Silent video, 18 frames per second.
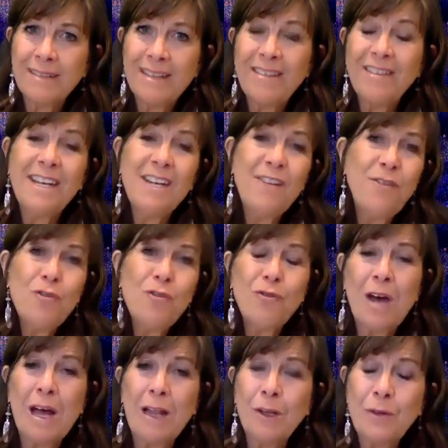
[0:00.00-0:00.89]
Then if you
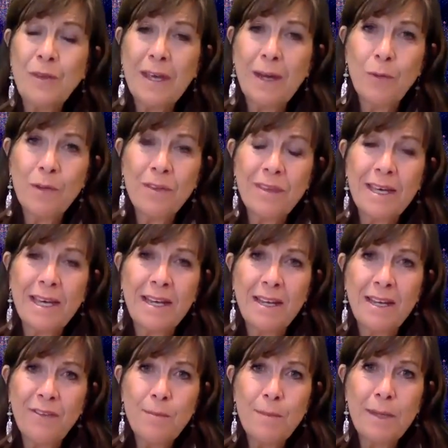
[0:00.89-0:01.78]
follow that with that
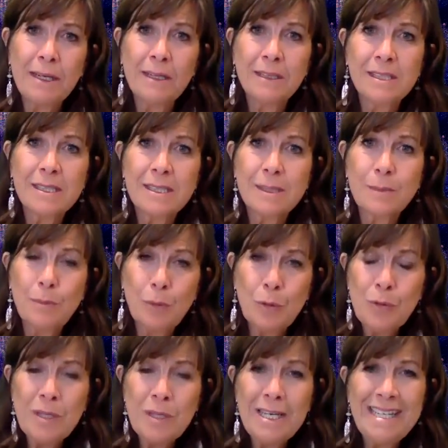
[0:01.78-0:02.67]
heavy metal
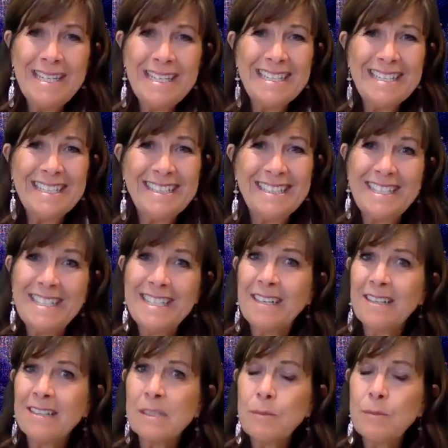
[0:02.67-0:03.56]
smoothie,
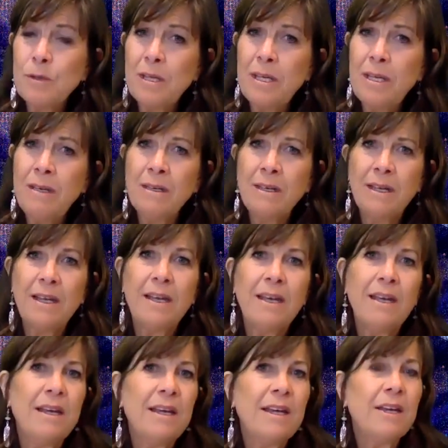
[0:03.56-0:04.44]
detox smoothie,
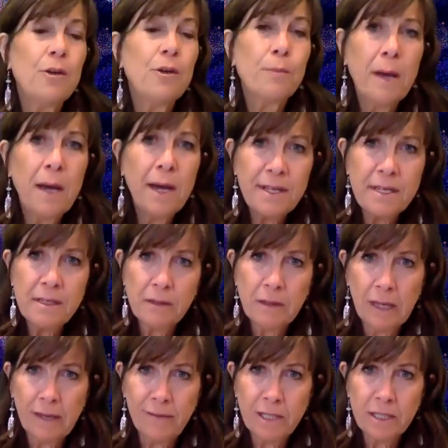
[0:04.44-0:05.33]
your body
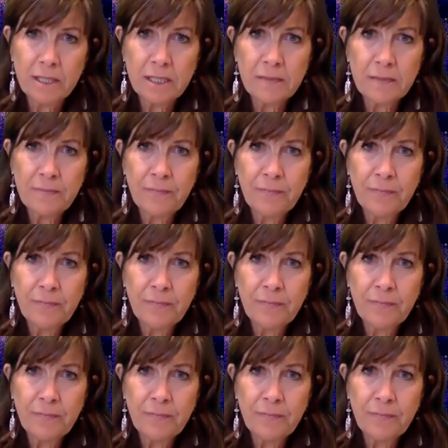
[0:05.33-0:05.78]
will love it.